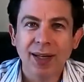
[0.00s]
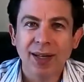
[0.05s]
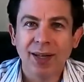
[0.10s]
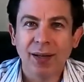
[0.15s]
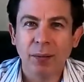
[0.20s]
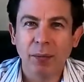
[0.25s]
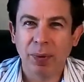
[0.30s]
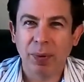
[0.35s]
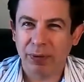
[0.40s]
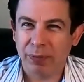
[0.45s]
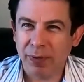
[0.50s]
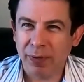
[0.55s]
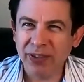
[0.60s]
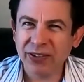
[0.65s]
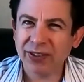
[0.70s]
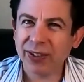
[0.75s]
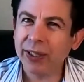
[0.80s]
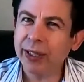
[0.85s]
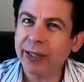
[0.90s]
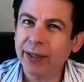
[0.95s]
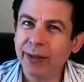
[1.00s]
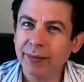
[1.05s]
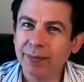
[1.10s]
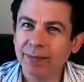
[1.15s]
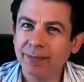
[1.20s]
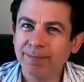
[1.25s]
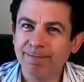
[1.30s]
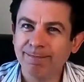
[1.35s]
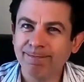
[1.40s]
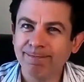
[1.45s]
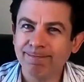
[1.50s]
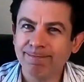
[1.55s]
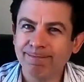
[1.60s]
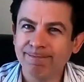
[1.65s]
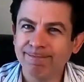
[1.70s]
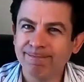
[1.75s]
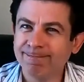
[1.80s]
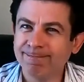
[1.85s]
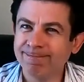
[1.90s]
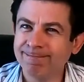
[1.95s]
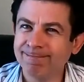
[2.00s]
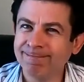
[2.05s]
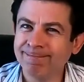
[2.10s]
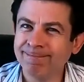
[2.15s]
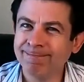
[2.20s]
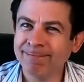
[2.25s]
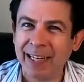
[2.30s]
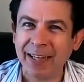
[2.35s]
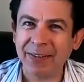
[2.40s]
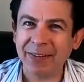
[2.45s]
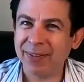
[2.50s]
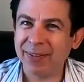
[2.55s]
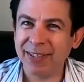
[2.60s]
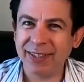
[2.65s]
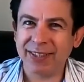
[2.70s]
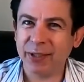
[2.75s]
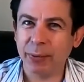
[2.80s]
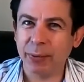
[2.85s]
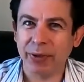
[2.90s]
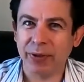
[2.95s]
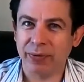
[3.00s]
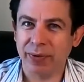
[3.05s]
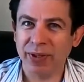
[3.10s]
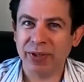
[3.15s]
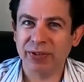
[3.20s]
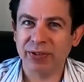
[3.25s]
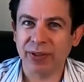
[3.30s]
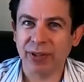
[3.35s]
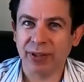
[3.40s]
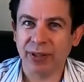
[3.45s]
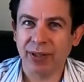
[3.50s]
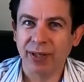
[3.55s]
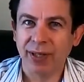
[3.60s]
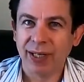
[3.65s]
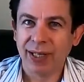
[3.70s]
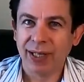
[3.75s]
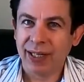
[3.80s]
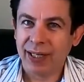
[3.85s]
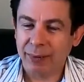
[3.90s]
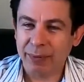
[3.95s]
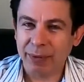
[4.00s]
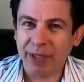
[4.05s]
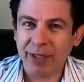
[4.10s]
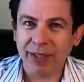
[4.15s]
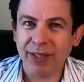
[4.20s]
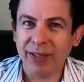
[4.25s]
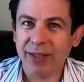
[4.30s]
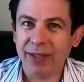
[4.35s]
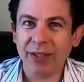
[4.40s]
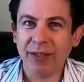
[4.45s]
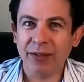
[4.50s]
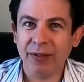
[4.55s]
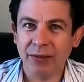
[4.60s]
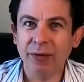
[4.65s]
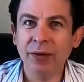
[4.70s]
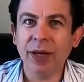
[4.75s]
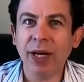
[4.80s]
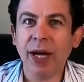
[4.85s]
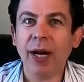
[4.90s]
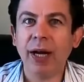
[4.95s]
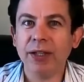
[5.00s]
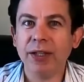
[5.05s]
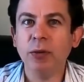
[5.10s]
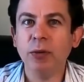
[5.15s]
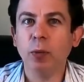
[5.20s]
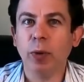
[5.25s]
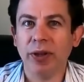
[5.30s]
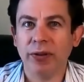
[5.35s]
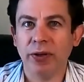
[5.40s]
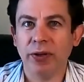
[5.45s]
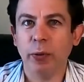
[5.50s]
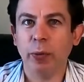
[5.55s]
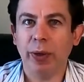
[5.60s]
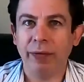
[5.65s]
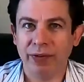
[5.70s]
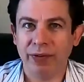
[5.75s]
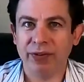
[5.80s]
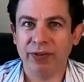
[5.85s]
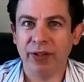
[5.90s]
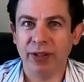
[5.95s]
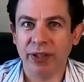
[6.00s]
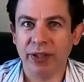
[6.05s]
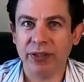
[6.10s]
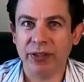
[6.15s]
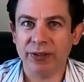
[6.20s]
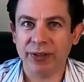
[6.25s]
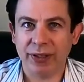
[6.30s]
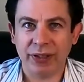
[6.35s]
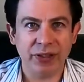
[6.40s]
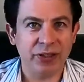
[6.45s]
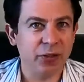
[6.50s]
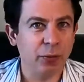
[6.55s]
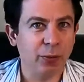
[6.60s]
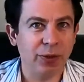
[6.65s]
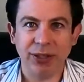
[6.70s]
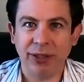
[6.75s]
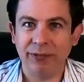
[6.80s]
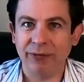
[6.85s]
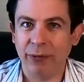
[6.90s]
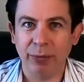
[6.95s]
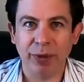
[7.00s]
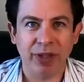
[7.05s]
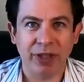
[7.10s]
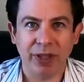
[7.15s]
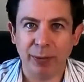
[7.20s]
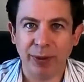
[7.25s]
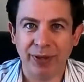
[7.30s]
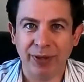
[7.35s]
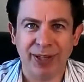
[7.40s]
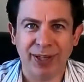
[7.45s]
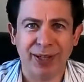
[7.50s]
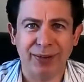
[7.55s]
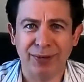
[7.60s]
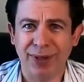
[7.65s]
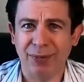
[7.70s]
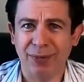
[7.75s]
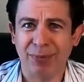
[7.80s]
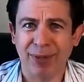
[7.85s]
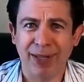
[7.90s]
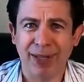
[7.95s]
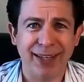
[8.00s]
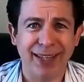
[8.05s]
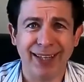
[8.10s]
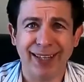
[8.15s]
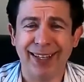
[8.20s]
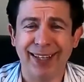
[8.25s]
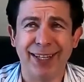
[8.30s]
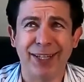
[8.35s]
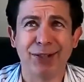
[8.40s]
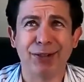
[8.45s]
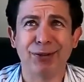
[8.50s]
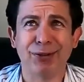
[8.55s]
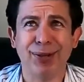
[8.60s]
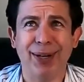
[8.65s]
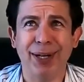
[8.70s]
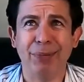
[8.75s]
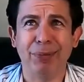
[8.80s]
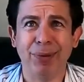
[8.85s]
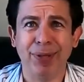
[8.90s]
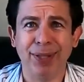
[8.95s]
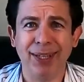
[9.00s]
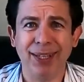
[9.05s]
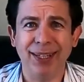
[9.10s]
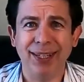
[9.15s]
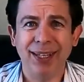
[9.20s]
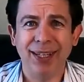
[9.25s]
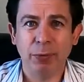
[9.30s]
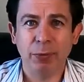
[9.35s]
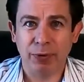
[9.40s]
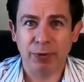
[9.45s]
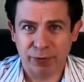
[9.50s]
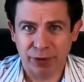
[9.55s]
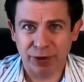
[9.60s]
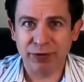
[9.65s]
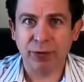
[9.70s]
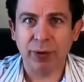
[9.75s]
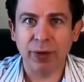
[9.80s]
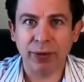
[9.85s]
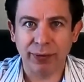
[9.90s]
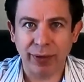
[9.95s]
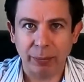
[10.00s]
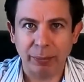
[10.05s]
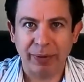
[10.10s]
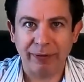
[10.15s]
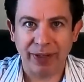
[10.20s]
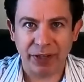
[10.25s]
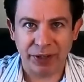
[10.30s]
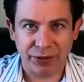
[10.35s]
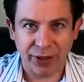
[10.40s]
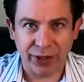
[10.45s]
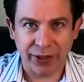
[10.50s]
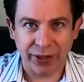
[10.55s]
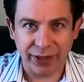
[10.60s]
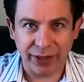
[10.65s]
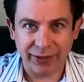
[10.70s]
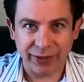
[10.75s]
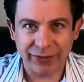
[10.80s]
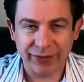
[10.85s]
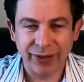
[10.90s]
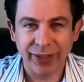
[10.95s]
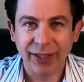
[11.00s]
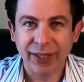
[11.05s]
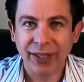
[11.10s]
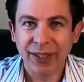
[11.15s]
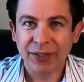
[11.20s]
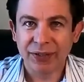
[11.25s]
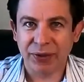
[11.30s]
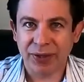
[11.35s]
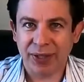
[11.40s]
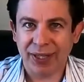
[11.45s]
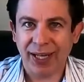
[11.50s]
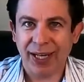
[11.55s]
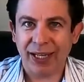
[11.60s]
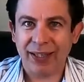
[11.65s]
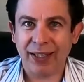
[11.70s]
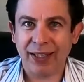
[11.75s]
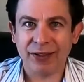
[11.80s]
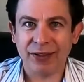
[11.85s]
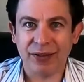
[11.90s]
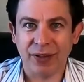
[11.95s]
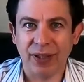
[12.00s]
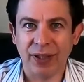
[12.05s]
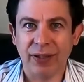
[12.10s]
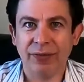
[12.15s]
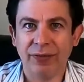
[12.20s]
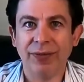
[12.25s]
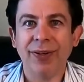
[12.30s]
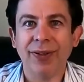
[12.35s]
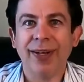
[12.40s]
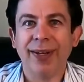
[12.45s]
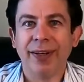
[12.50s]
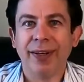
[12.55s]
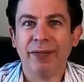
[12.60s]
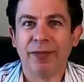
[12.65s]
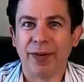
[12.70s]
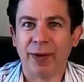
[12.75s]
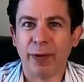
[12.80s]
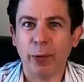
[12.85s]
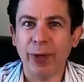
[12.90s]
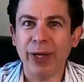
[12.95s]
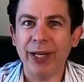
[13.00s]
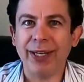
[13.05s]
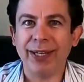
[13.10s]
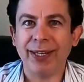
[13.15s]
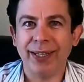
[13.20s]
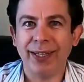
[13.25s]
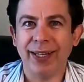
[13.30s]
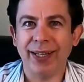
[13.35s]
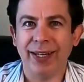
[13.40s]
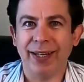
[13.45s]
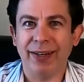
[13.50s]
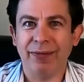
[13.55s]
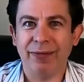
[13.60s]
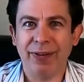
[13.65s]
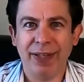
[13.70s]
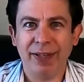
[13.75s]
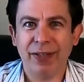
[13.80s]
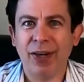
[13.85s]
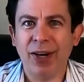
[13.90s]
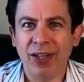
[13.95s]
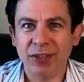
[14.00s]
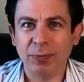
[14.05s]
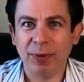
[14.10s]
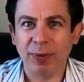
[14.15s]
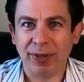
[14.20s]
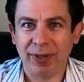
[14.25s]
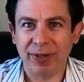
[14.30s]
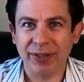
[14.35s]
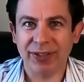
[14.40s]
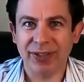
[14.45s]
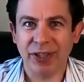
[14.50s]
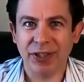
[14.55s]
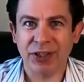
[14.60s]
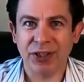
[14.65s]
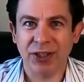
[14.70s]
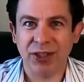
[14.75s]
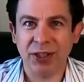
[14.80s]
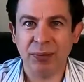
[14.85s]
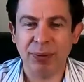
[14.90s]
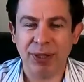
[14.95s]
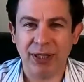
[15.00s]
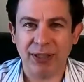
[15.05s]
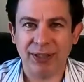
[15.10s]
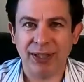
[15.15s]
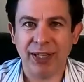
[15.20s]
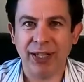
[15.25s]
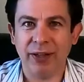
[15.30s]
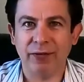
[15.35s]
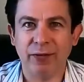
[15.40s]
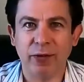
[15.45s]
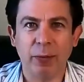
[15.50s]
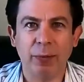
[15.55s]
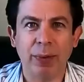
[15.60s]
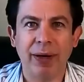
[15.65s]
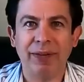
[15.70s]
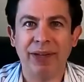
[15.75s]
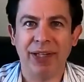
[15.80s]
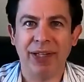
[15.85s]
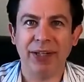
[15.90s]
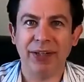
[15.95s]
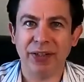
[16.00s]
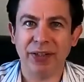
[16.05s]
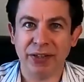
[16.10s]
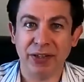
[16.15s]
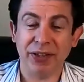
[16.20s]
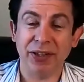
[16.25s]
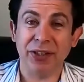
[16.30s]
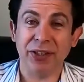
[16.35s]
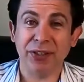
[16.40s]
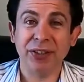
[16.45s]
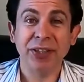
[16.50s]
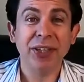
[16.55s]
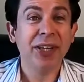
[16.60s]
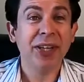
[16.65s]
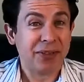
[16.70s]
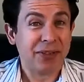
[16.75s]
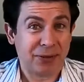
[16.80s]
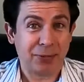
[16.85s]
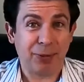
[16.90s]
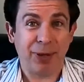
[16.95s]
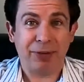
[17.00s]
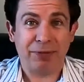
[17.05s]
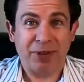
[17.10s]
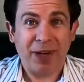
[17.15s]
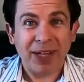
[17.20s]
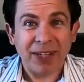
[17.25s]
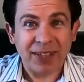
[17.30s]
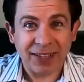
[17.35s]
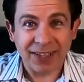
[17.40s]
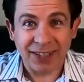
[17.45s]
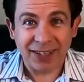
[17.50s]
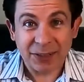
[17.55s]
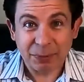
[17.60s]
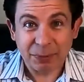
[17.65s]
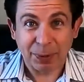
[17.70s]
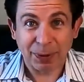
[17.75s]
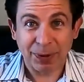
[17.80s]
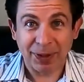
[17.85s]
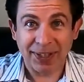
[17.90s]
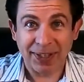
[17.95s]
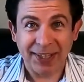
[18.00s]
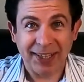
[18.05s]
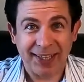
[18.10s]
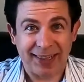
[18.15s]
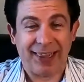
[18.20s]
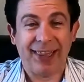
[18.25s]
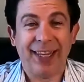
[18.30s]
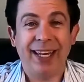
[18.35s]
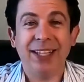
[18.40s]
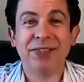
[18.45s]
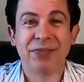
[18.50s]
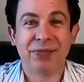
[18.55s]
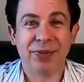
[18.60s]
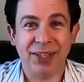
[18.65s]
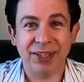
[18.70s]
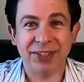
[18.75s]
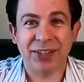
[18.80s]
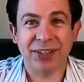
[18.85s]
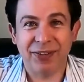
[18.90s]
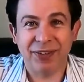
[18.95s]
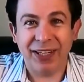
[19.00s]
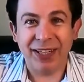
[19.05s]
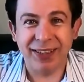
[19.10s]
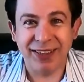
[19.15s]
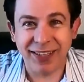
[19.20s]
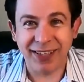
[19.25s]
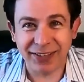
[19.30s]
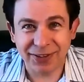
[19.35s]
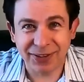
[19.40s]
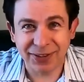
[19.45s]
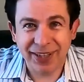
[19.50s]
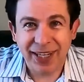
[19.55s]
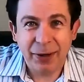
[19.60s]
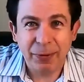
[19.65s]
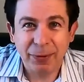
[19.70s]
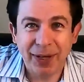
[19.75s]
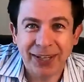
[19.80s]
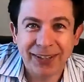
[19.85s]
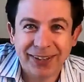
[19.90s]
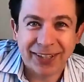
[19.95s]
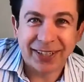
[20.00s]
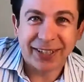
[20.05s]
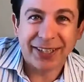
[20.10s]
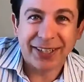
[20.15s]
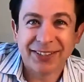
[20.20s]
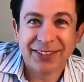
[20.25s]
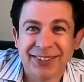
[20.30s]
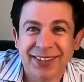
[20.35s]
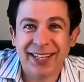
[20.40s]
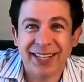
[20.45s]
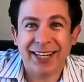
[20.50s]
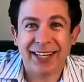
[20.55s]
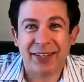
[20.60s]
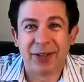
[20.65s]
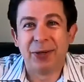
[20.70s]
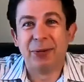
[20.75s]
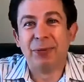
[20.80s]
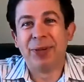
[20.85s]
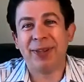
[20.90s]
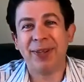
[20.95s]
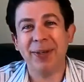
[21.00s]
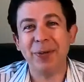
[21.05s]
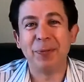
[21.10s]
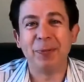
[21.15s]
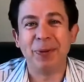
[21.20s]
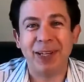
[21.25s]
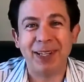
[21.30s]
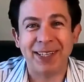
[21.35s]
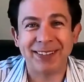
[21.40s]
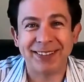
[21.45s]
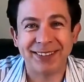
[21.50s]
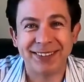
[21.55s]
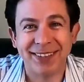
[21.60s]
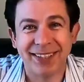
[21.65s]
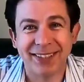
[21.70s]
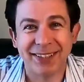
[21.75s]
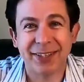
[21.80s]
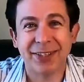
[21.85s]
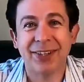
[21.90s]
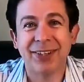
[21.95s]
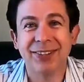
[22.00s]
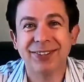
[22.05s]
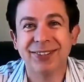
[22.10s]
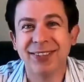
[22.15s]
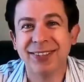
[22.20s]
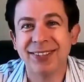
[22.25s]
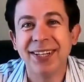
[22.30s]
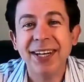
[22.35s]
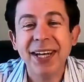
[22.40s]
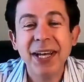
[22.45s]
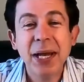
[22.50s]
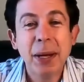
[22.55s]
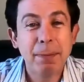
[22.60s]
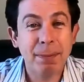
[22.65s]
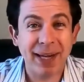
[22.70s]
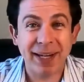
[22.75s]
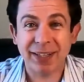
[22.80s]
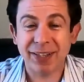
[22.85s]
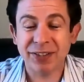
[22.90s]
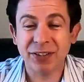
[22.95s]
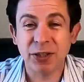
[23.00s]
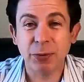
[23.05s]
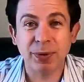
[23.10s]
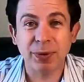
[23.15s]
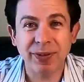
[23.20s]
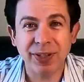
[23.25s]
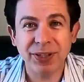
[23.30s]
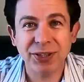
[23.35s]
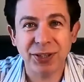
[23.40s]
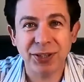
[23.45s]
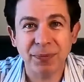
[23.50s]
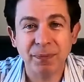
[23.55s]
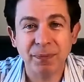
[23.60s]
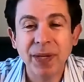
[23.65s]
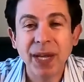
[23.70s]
But risky? I don't really see where the risks are. I mean, the iodine 131 facilities, at least the ones I'm familiar with, are run by like incredibly, well, first of all, they're run by veterinarians. So your cat gets to live for a week in a vet hospital, essentially being cared for by a veterinarian and nurse. Quite frankly, it's probably less risk of anything during that week than it is staying at home with you, because it's under constant medical supervision.